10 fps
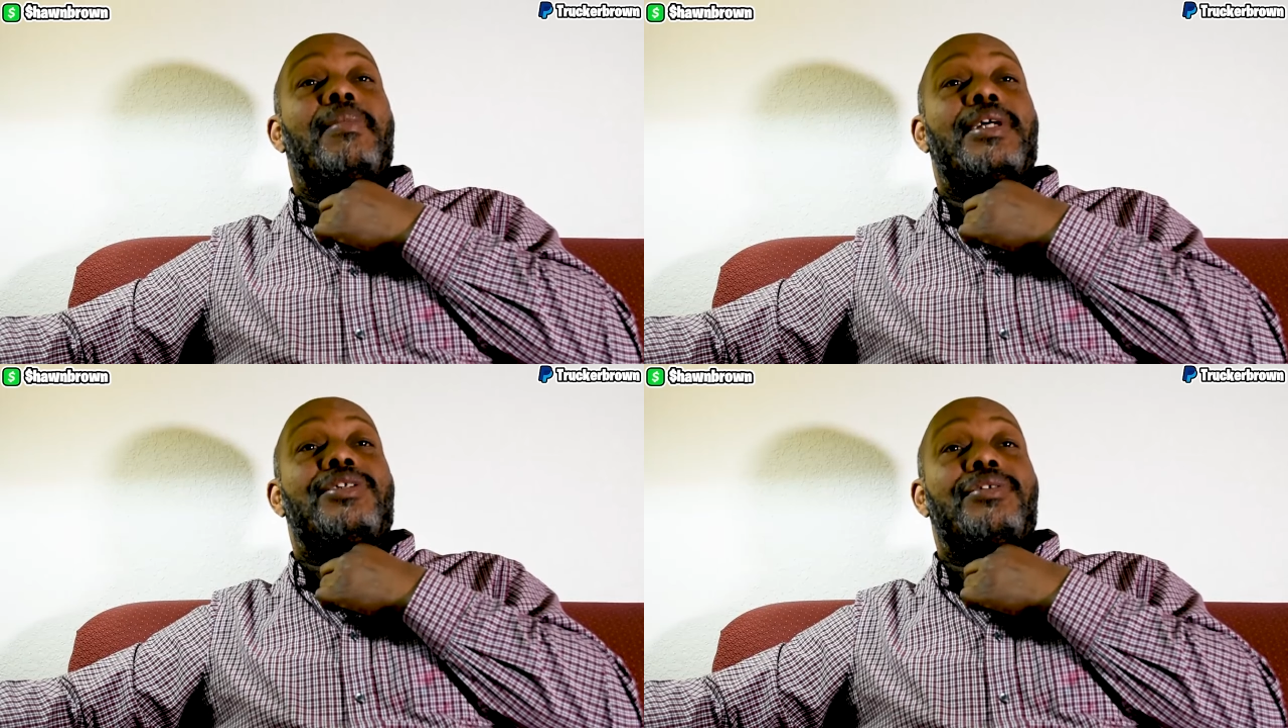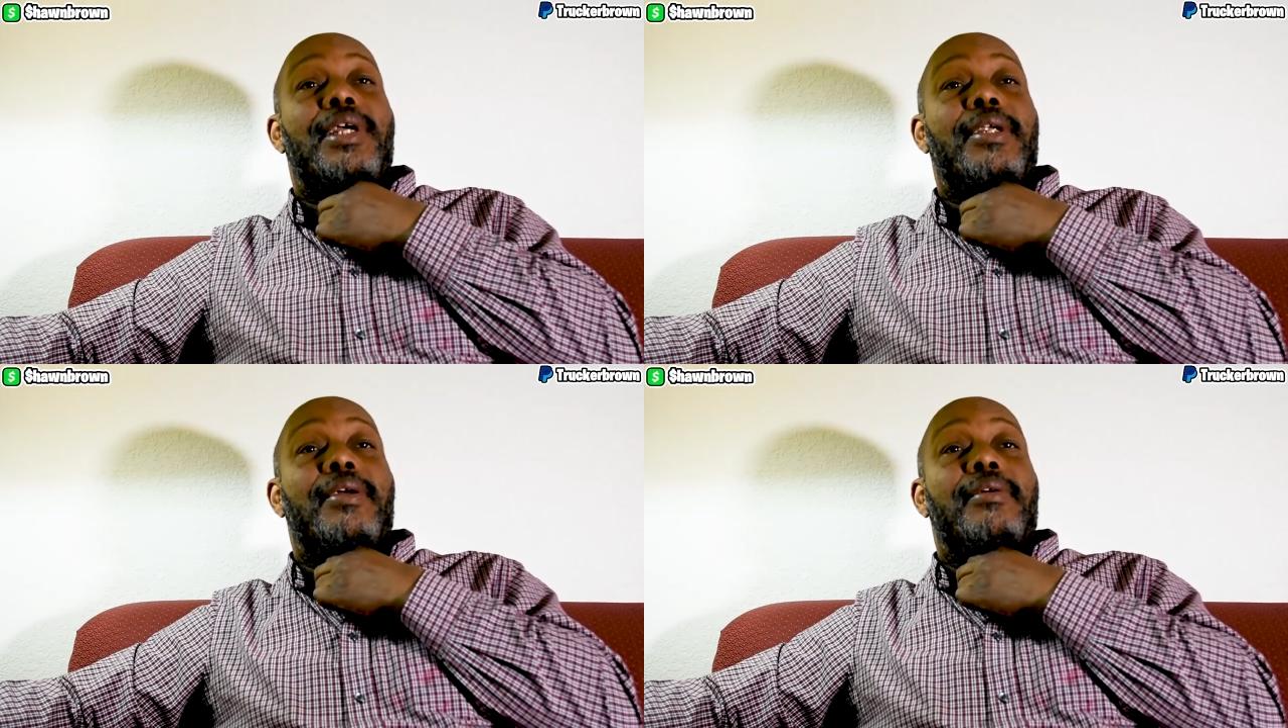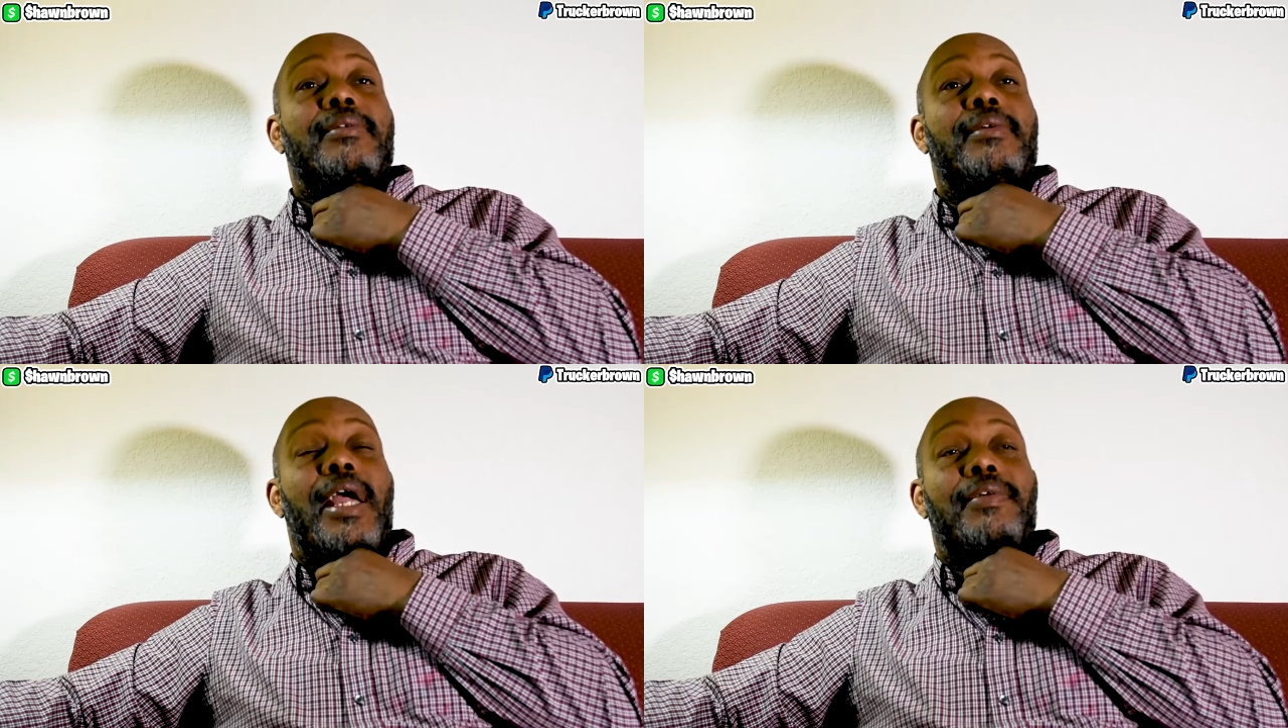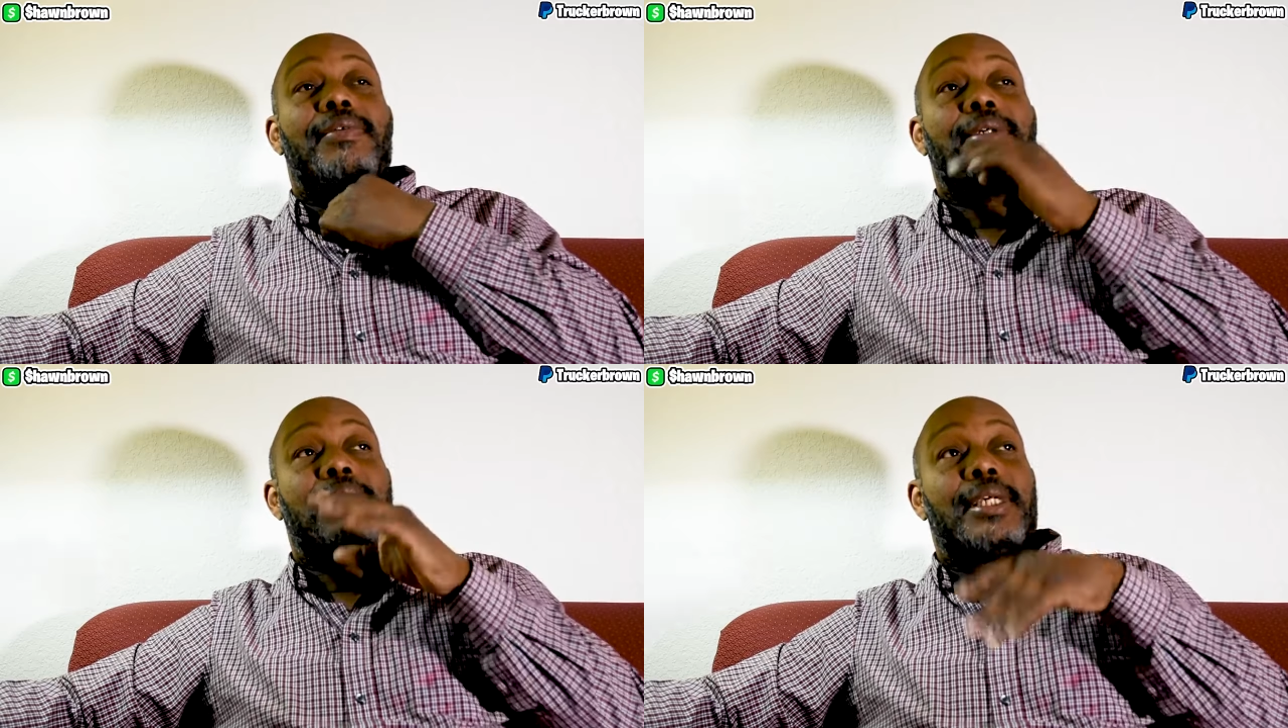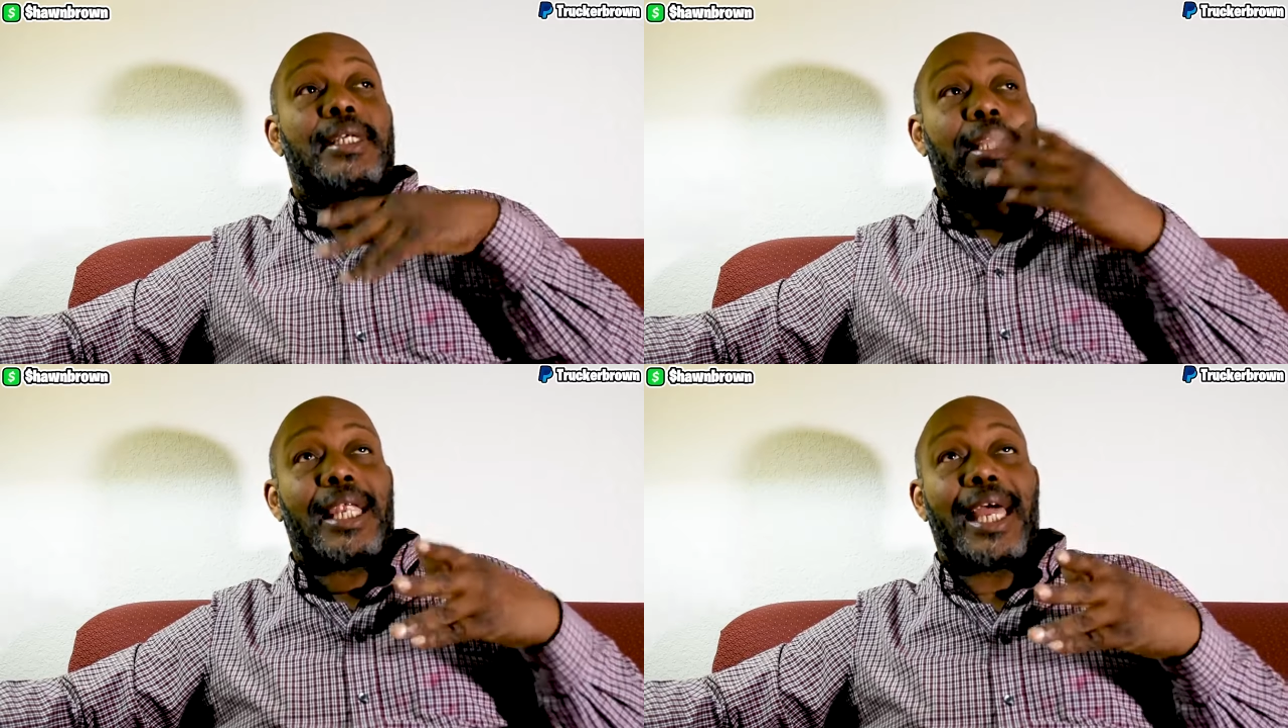with my trainer after we
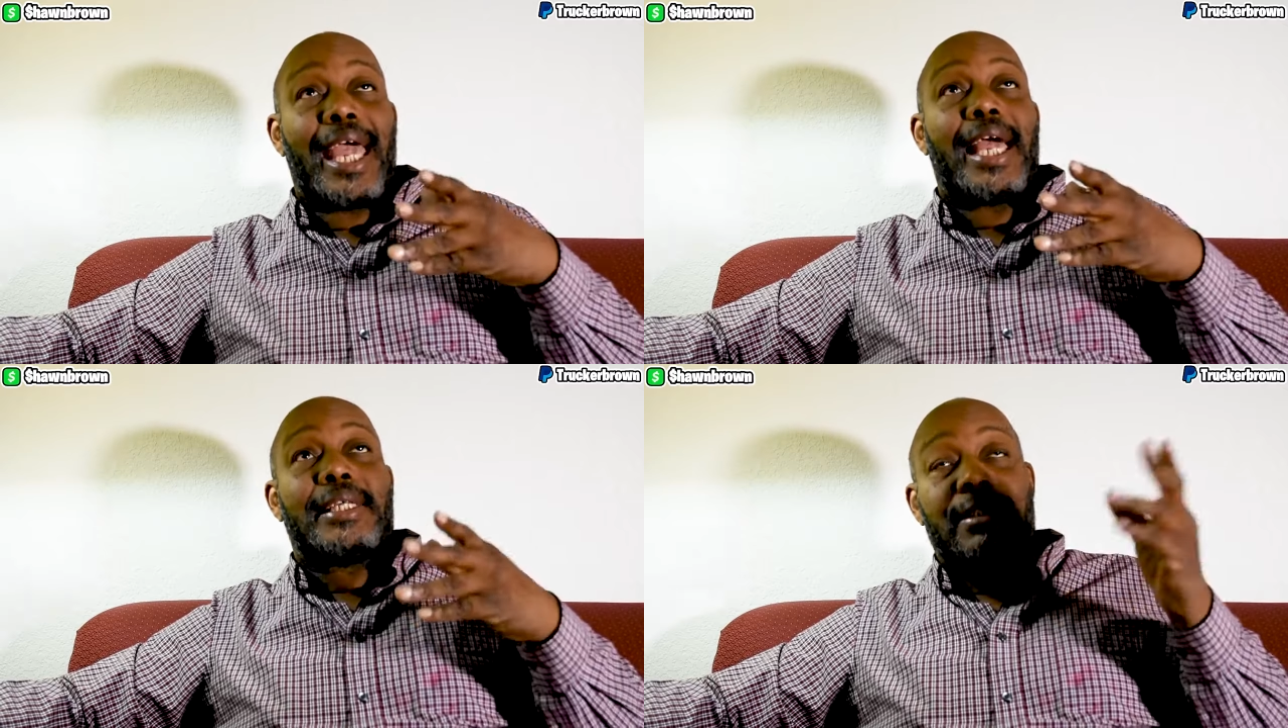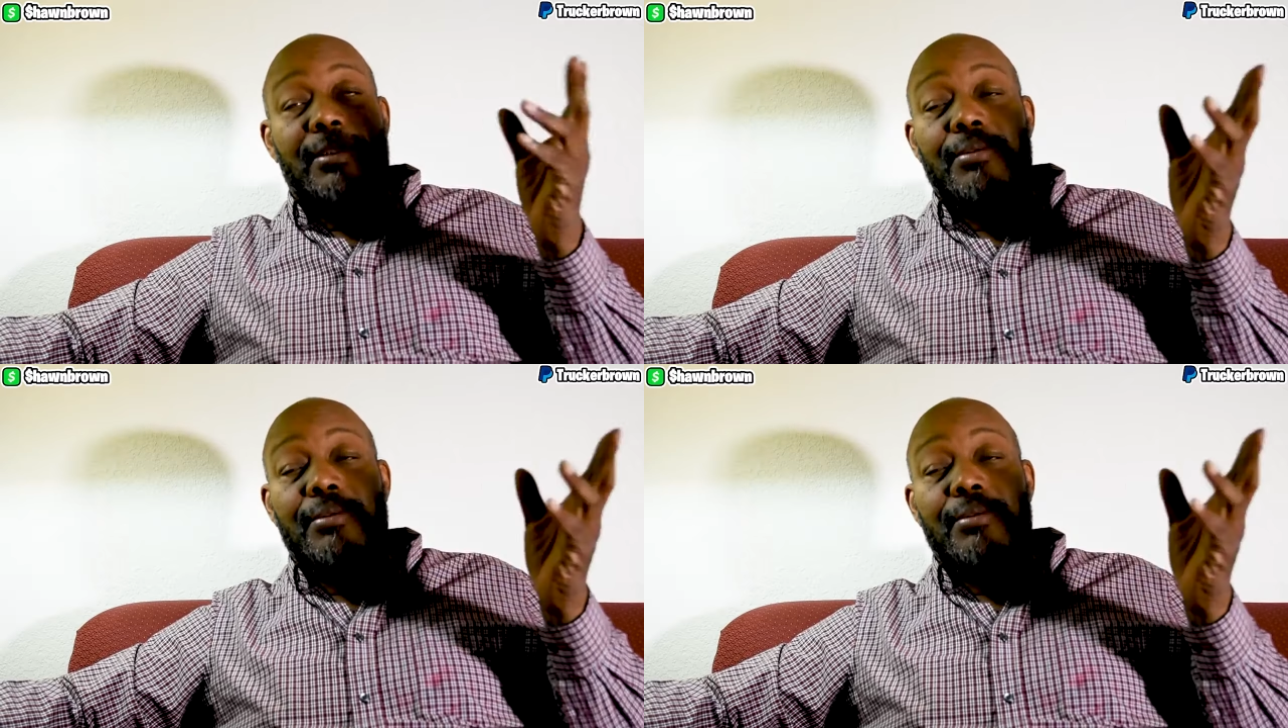did the class,